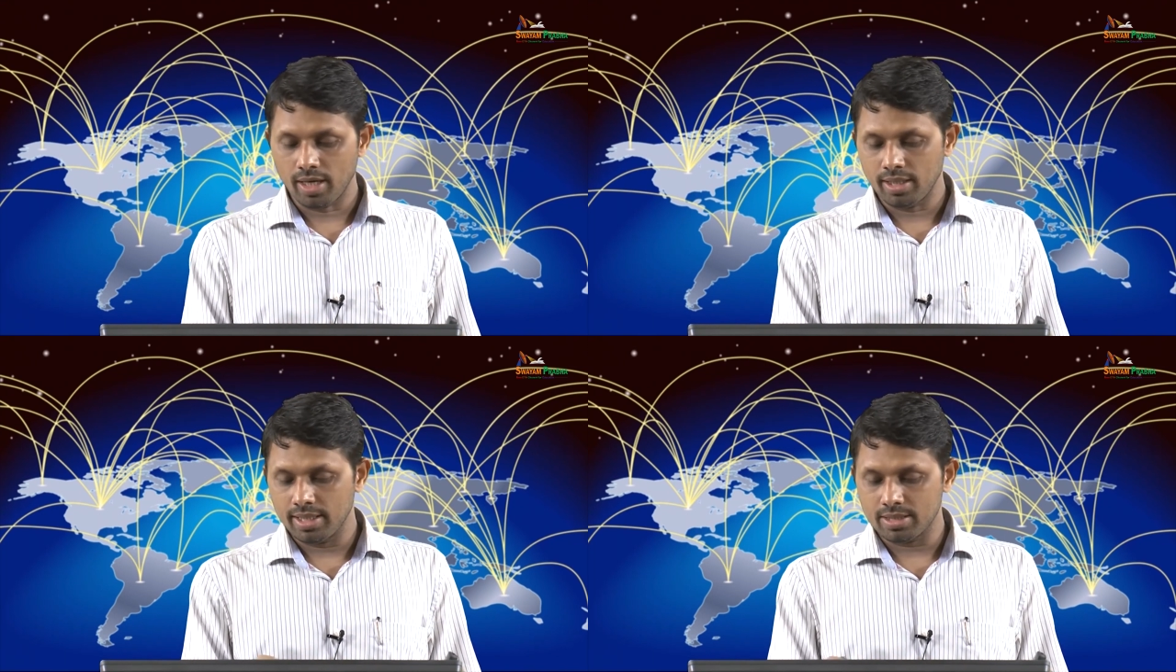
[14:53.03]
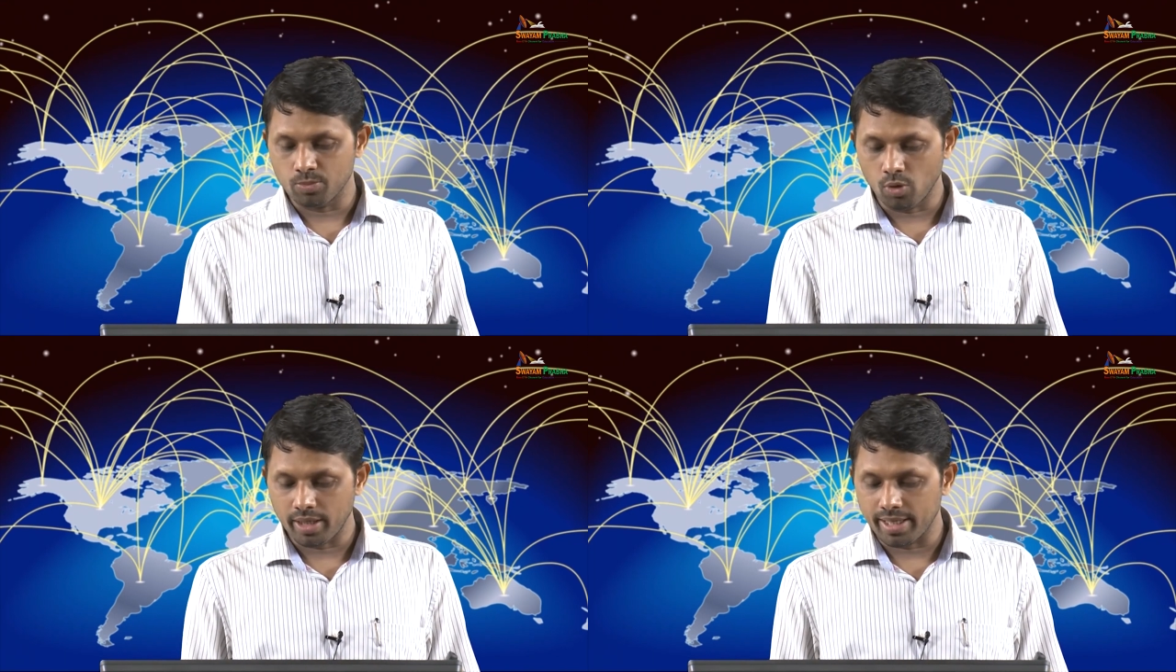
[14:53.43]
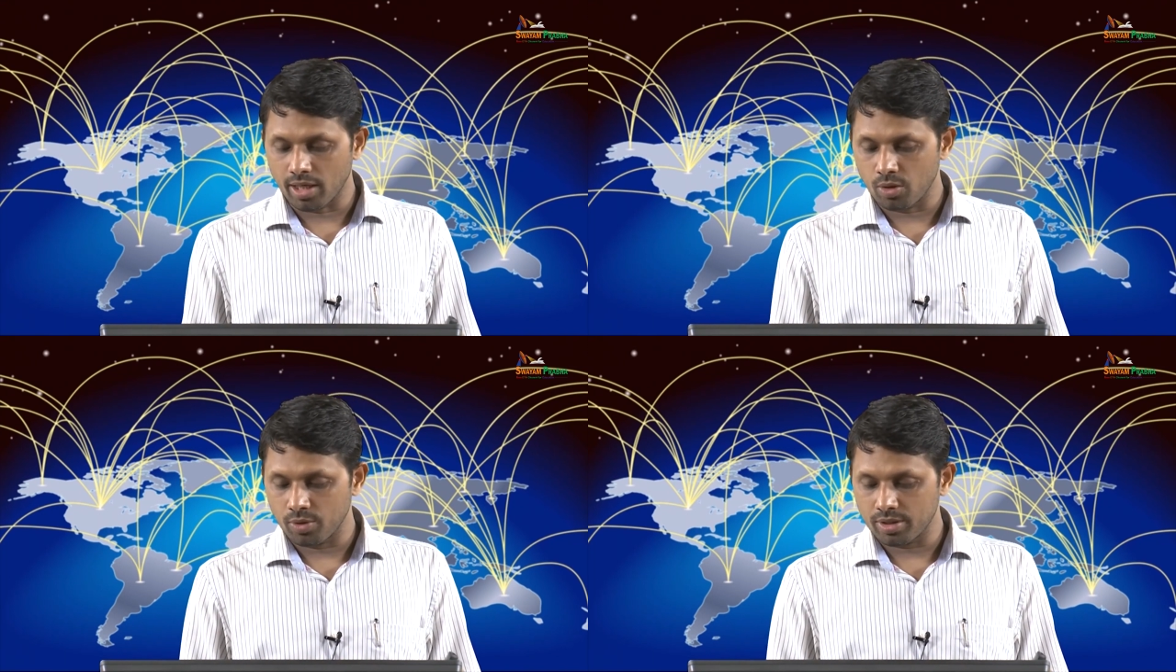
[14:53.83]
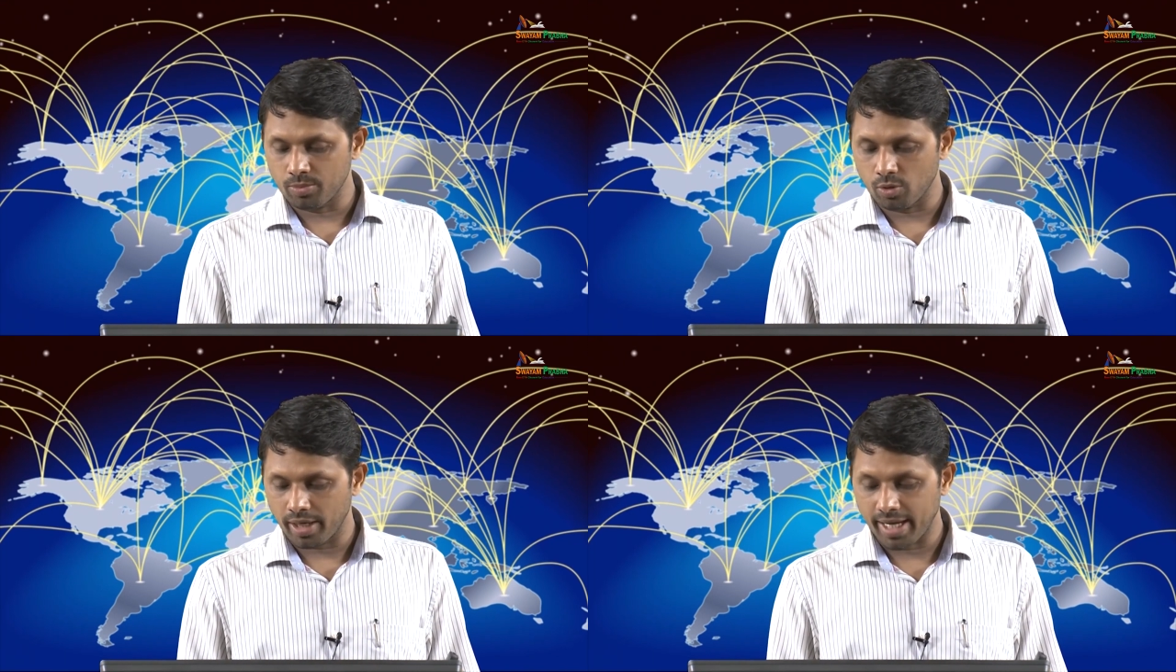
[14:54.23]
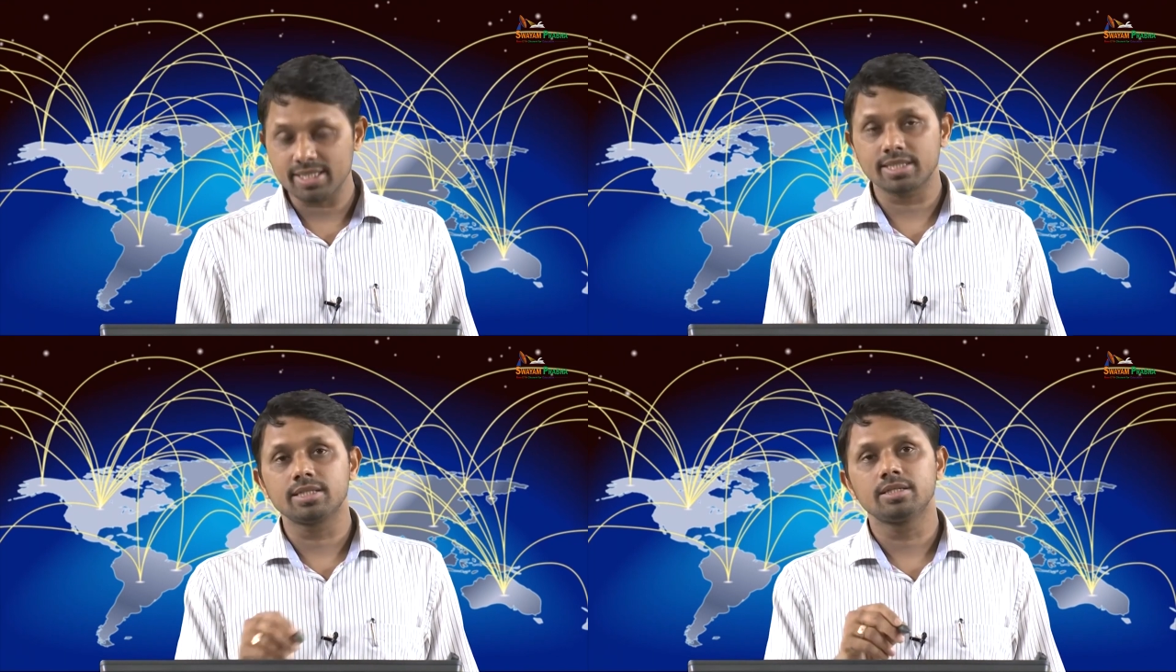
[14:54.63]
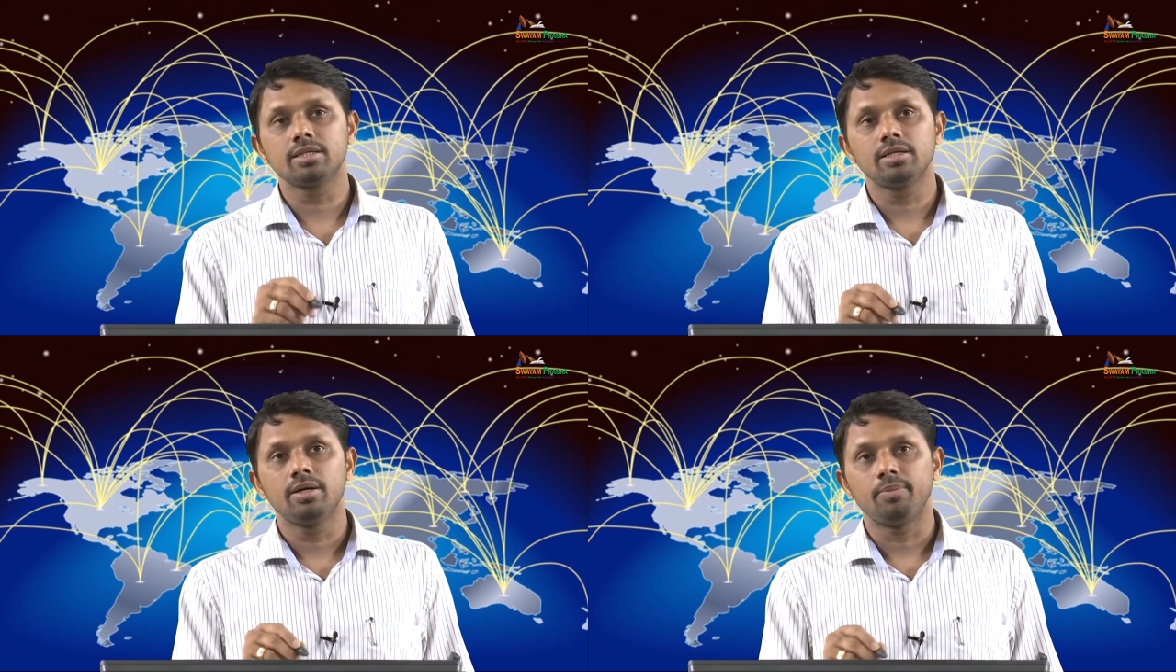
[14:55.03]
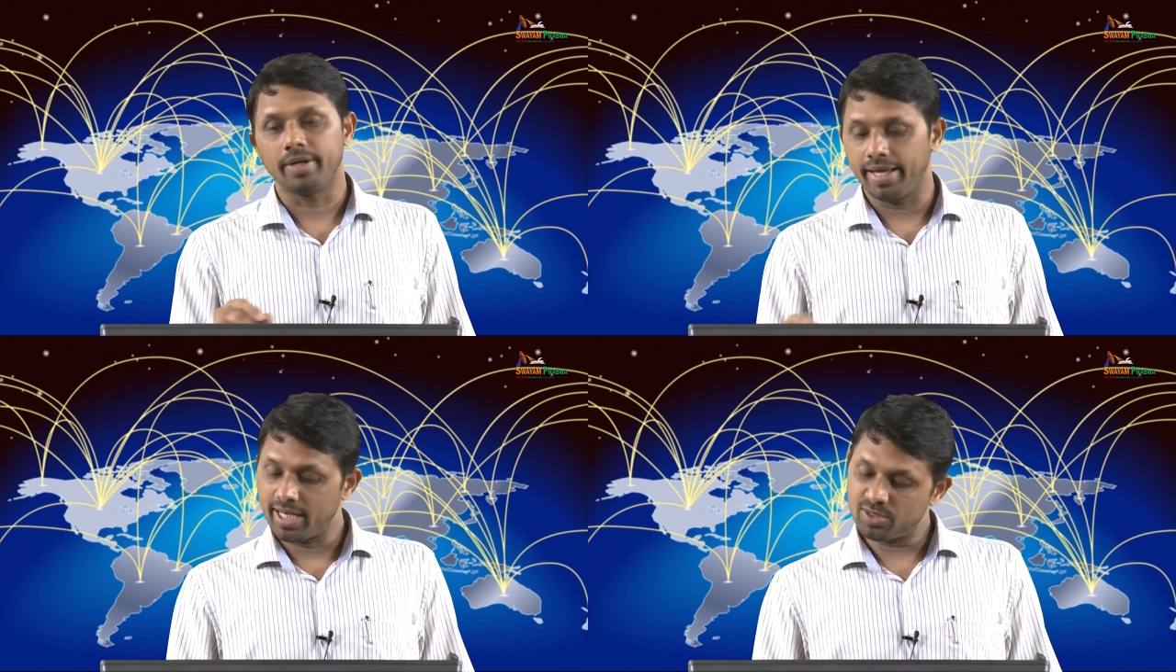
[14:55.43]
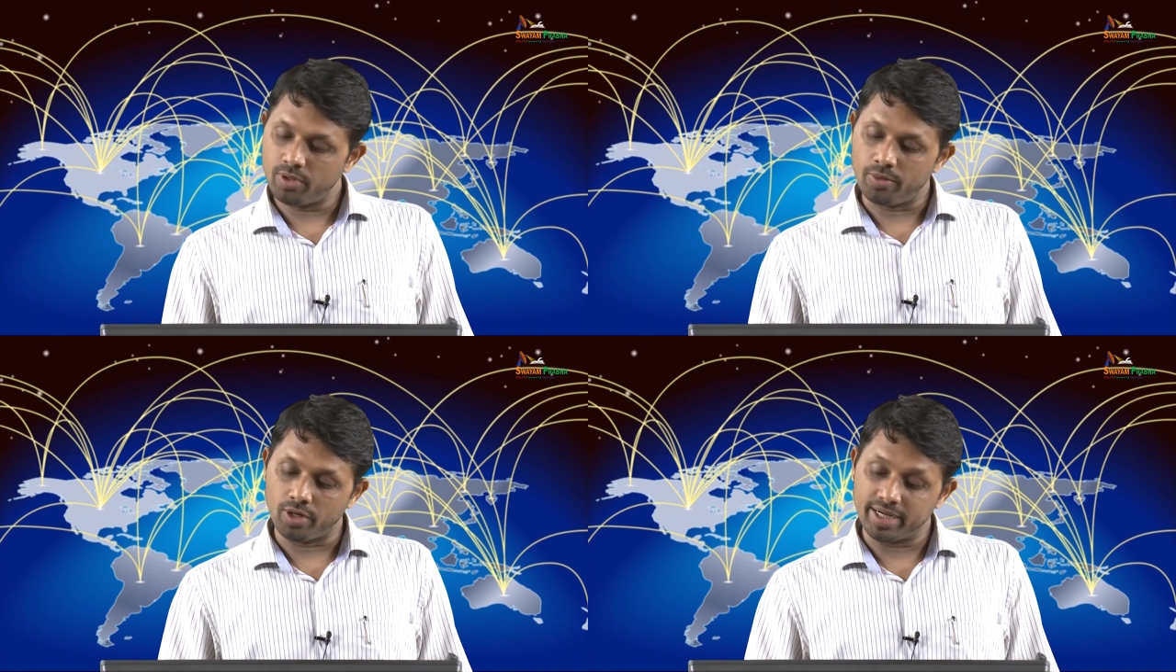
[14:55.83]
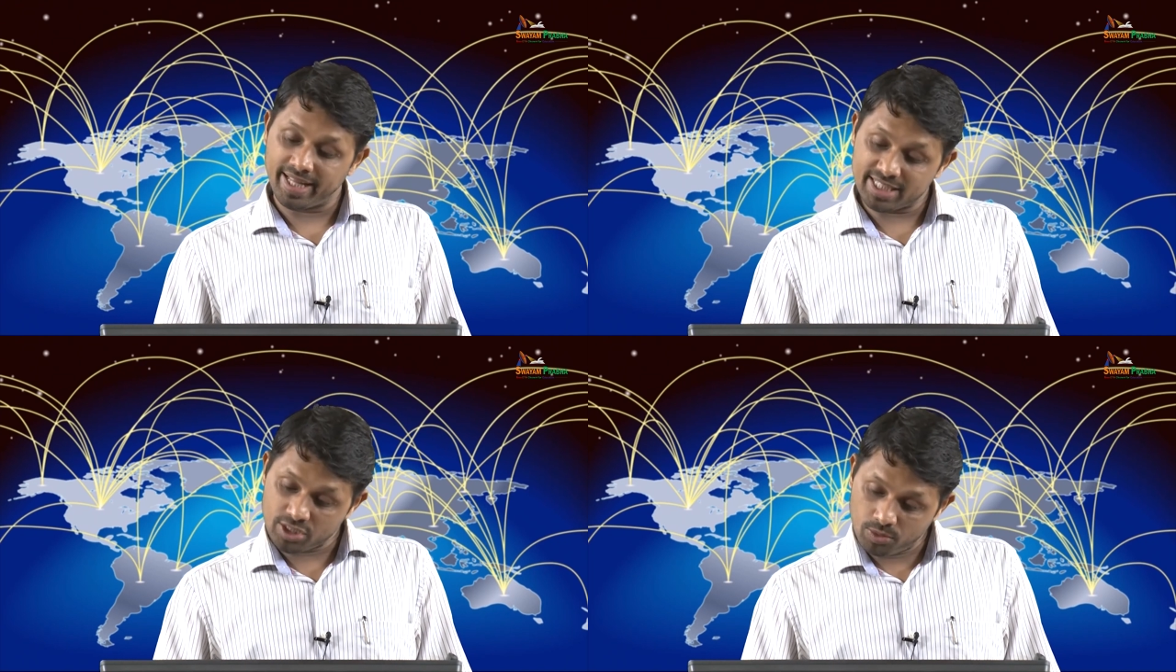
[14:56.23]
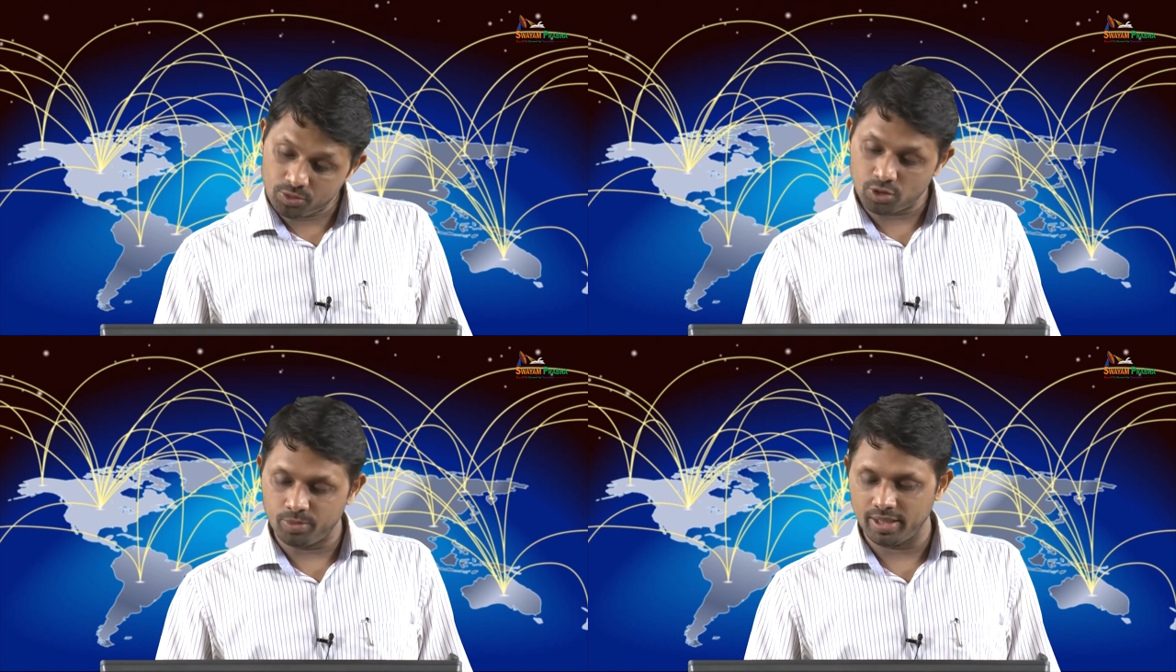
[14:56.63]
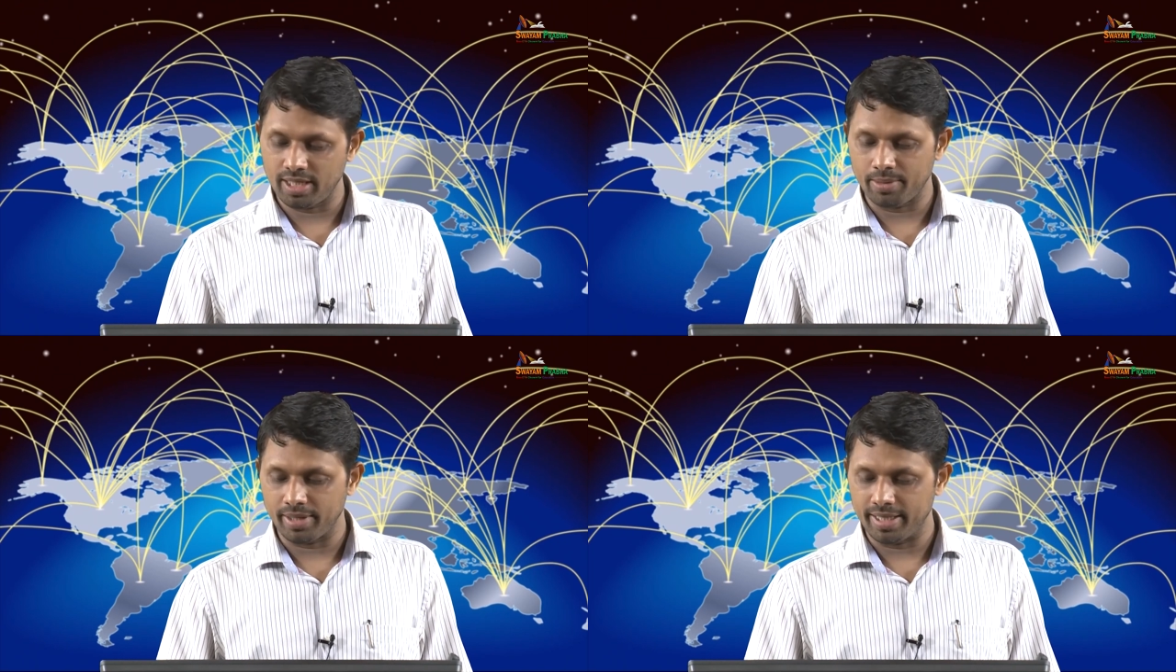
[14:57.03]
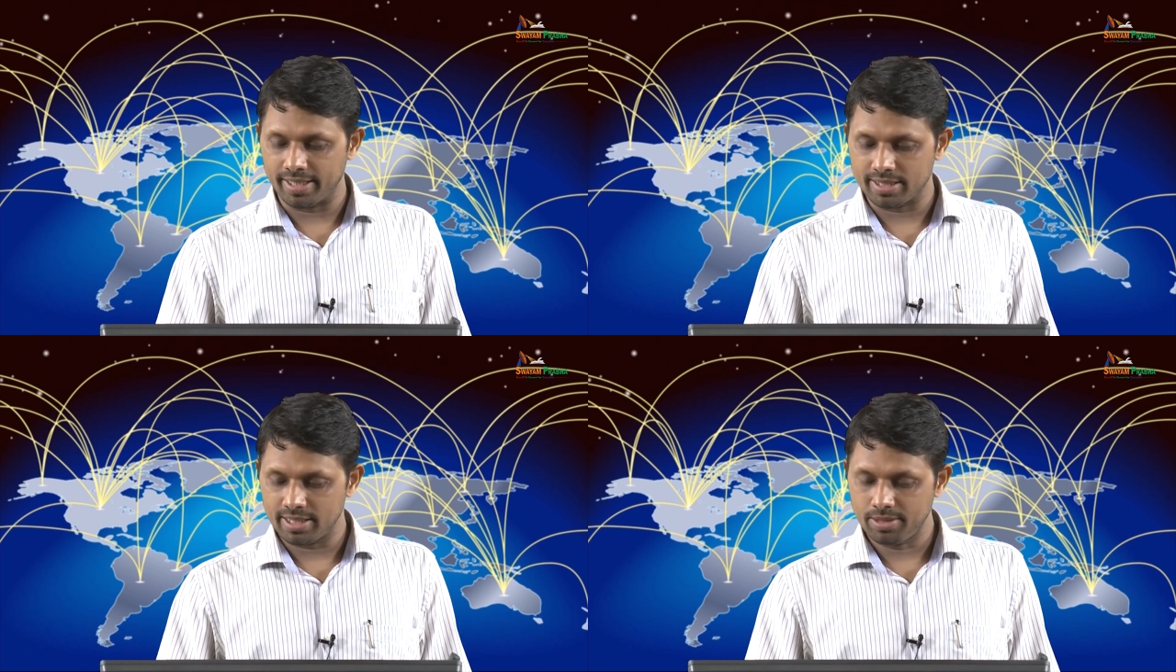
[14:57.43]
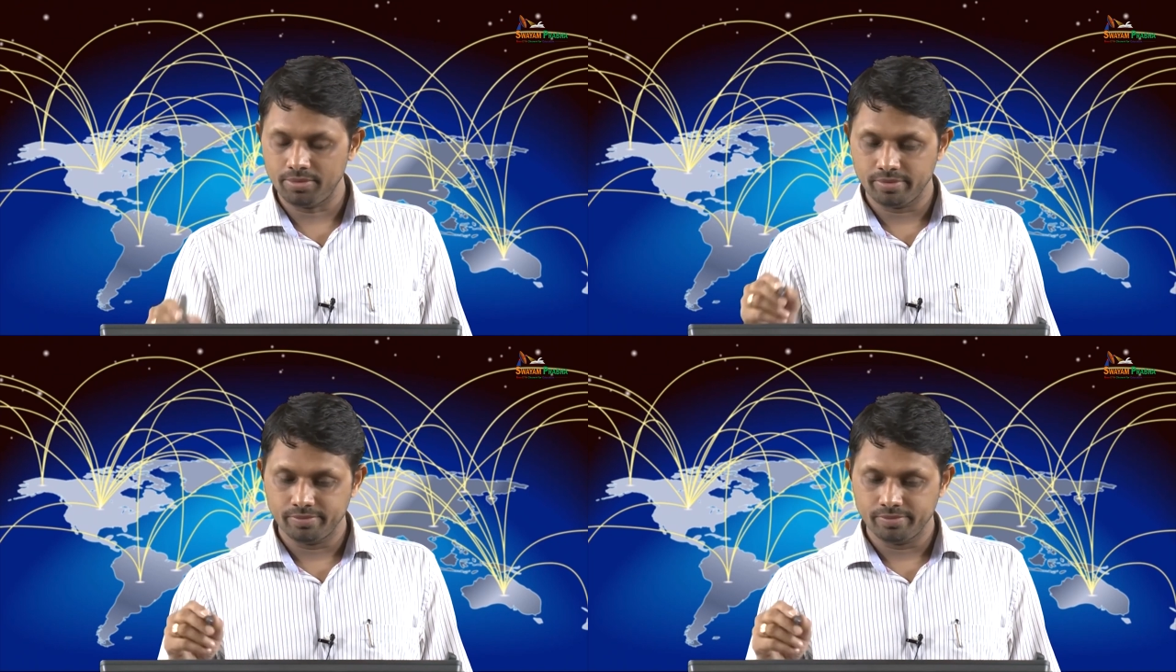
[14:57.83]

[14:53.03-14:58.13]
is more endowed with more X, but X we have already assumed to be labor intensive,